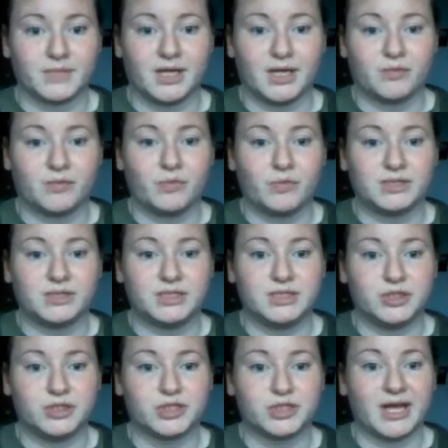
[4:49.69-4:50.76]
And when
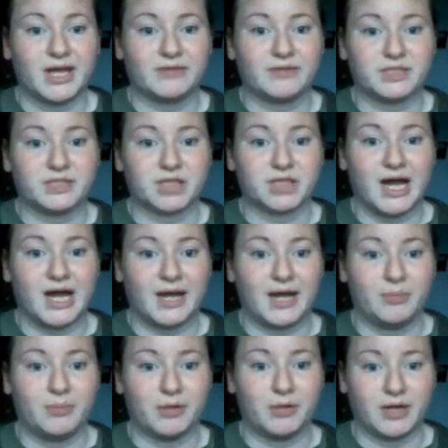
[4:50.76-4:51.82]
teachers have such high
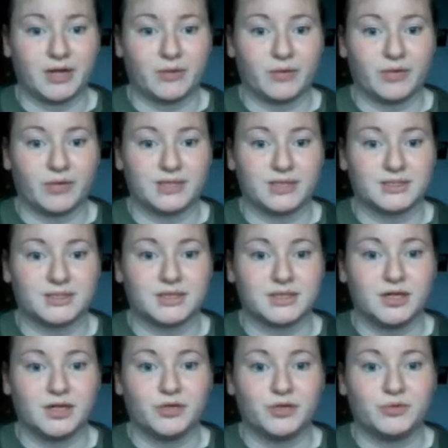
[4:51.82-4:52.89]
burnout rates,
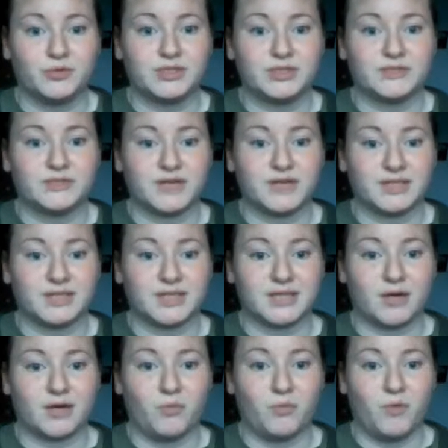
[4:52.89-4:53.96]
you need to find
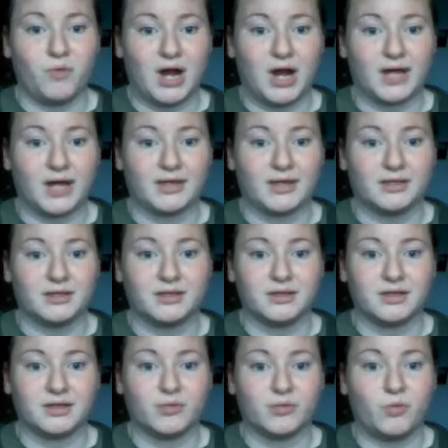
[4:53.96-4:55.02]
out why
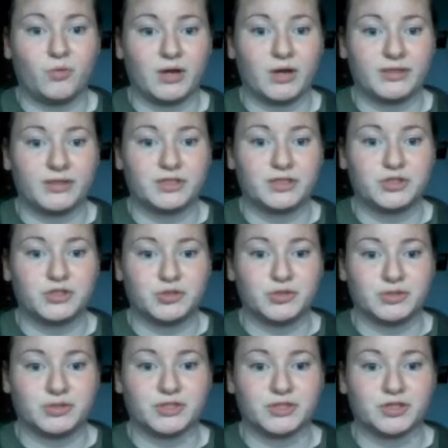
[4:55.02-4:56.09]
and what these
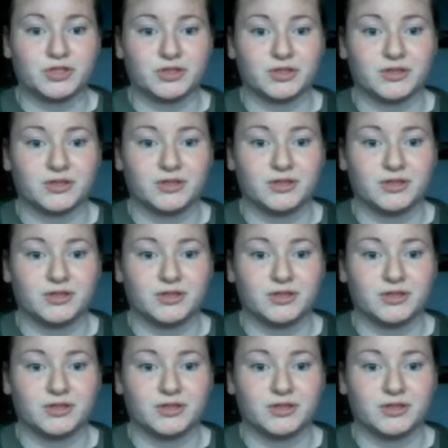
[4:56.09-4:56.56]
students are